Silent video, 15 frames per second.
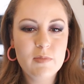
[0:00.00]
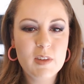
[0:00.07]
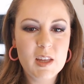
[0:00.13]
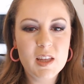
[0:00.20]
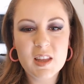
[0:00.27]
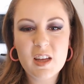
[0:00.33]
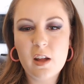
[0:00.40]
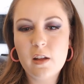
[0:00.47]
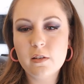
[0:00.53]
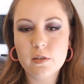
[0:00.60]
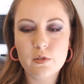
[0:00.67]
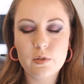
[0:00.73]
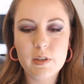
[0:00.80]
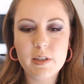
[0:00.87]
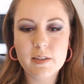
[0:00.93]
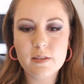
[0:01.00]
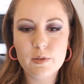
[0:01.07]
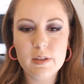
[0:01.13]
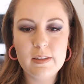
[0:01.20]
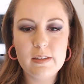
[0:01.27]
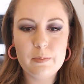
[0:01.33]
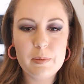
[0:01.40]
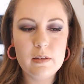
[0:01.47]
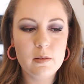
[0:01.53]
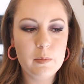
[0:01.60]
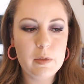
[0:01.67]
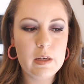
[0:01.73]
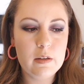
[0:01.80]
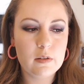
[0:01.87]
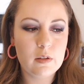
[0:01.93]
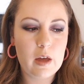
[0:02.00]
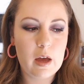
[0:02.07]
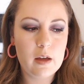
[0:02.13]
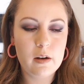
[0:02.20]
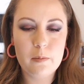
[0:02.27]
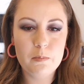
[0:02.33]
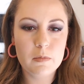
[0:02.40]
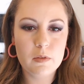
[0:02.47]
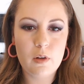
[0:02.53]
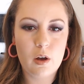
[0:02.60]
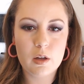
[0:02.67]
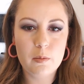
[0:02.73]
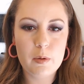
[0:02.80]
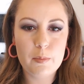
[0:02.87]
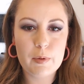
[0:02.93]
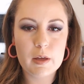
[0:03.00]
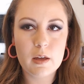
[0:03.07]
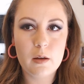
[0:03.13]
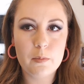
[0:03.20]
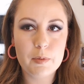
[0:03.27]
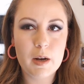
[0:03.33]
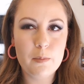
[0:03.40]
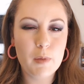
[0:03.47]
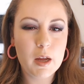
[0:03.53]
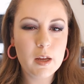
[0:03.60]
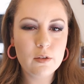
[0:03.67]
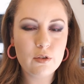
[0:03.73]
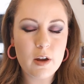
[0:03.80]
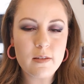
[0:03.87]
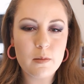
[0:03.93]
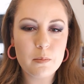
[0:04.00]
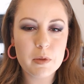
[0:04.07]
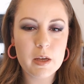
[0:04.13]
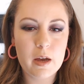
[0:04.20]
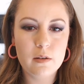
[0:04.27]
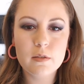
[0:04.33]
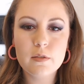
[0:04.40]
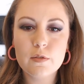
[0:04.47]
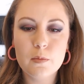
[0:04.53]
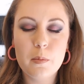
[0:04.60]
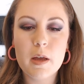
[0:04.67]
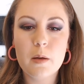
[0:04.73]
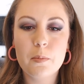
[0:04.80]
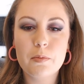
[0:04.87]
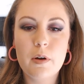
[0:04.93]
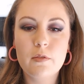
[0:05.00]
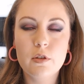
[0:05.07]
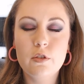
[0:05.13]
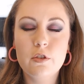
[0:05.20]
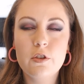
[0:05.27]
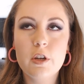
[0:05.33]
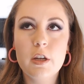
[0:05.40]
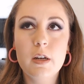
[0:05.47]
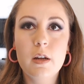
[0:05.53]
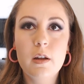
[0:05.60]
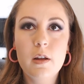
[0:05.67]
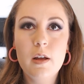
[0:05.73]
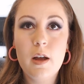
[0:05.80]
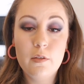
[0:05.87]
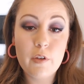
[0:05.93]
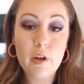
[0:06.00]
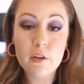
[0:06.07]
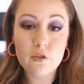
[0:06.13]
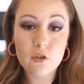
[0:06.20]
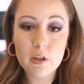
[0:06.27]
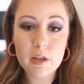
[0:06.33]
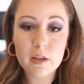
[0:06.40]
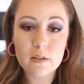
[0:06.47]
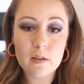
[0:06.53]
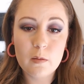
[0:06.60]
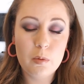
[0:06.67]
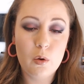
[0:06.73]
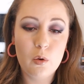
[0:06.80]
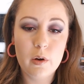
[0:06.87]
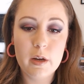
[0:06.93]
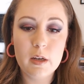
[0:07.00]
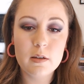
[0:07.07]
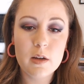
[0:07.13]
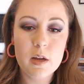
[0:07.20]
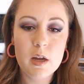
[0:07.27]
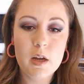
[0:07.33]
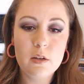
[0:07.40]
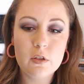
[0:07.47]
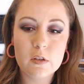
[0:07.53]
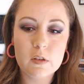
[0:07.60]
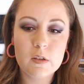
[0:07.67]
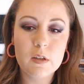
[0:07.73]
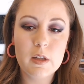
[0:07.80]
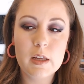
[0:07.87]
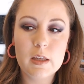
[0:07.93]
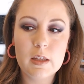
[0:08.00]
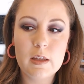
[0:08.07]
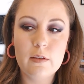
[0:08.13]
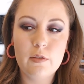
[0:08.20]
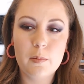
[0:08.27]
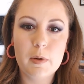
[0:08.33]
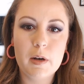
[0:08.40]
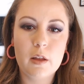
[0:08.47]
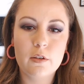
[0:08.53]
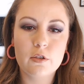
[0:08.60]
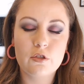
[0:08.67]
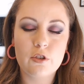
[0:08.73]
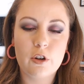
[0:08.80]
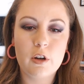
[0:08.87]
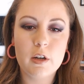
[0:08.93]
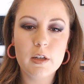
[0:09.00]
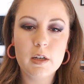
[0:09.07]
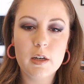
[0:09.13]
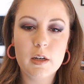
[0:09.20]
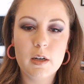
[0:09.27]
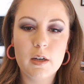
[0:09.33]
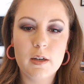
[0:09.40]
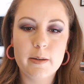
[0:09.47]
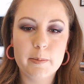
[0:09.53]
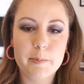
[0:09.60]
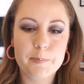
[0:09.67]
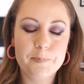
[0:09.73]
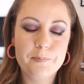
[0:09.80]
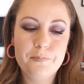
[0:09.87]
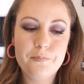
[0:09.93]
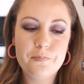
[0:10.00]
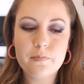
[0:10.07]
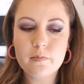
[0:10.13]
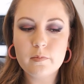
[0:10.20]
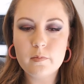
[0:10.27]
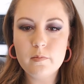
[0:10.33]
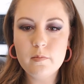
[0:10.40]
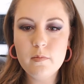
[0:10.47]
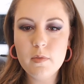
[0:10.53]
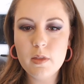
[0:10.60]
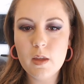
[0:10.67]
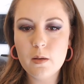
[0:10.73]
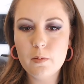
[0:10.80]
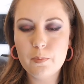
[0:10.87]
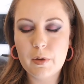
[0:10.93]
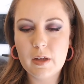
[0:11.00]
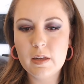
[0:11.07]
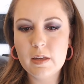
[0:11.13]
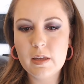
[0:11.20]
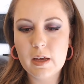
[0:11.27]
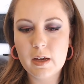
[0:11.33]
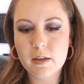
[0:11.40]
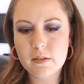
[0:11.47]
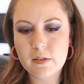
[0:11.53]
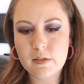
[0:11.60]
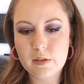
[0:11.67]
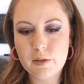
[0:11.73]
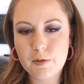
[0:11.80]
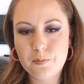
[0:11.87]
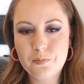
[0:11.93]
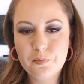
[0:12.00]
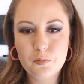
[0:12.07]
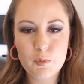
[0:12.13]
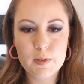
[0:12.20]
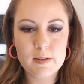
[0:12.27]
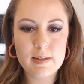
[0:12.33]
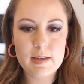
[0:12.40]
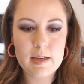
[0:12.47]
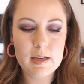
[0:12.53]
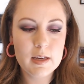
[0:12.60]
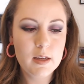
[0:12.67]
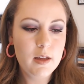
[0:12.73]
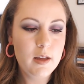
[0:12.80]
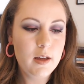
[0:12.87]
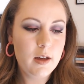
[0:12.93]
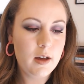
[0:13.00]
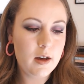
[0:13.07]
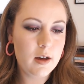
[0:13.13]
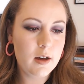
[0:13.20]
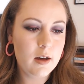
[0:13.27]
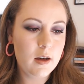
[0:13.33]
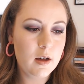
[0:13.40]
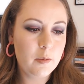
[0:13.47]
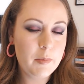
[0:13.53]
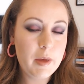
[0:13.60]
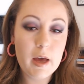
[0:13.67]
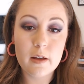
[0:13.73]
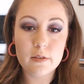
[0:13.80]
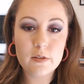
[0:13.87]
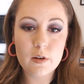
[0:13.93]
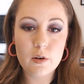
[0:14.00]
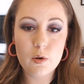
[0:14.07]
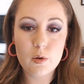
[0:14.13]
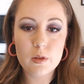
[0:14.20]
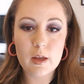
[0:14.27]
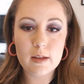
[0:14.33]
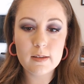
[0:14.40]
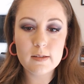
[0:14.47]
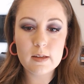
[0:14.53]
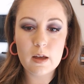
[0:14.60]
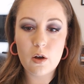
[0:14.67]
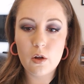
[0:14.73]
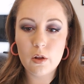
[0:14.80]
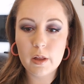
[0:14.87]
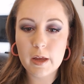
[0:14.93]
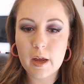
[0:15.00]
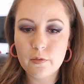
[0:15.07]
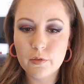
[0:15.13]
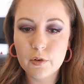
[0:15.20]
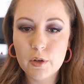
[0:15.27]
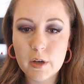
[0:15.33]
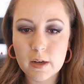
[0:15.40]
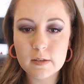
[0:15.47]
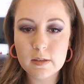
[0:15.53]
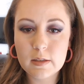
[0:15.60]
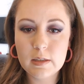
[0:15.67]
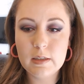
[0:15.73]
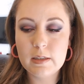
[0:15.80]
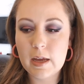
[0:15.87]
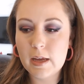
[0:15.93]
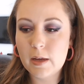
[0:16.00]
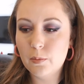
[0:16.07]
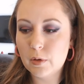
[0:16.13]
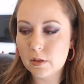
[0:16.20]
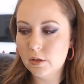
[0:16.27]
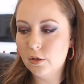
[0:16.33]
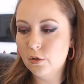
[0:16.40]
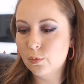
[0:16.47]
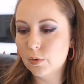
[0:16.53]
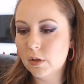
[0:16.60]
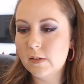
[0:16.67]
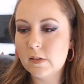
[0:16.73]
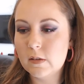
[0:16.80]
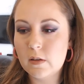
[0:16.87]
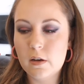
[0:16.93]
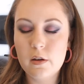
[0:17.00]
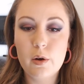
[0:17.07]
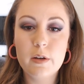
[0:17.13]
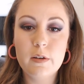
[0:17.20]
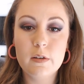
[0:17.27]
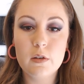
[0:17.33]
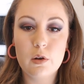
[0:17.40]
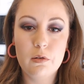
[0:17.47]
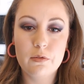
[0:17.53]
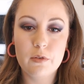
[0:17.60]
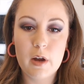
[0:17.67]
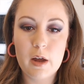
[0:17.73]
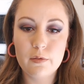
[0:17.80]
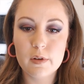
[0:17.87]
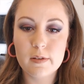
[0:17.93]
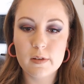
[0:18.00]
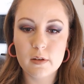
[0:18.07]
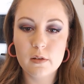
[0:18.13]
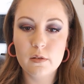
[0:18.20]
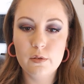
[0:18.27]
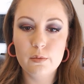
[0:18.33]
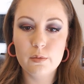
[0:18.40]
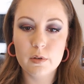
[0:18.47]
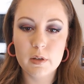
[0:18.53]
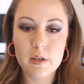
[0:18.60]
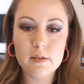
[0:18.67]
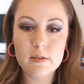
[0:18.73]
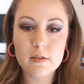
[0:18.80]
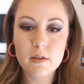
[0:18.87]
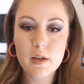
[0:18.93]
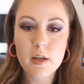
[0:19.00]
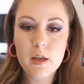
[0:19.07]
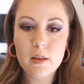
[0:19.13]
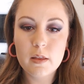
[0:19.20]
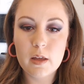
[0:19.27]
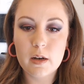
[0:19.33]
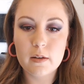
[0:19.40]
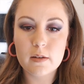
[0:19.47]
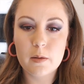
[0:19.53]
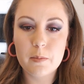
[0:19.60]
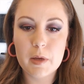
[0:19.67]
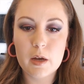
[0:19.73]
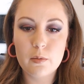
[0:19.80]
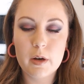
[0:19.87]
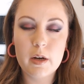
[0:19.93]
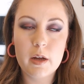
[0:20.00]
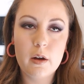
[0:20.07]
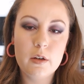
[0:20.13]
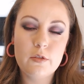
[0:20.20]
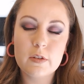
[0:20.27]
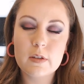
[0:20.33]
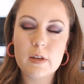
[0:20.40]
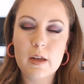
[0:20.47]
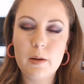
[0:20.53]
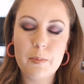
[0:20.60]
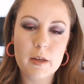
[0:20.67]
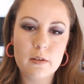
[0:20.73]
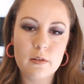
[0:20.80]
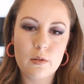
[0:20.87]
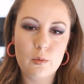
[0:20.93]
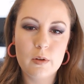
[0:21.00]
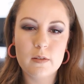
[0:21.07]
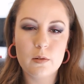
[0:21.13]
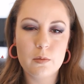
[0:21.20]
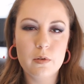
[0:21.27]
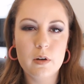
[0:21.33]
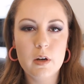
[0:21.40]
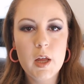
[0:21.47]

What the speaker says: the color story doesn't really speak to me, so that I'm not going to be picking up, but I might try something else from Makeup Revolution eventually at some point, just to like give them another shot. But yeah, so we'll see. Yeah, so that's all I have for you guys today with the new releases. I know I didn't go over every single new release that is coming out right now. I just kind of picked the ones that were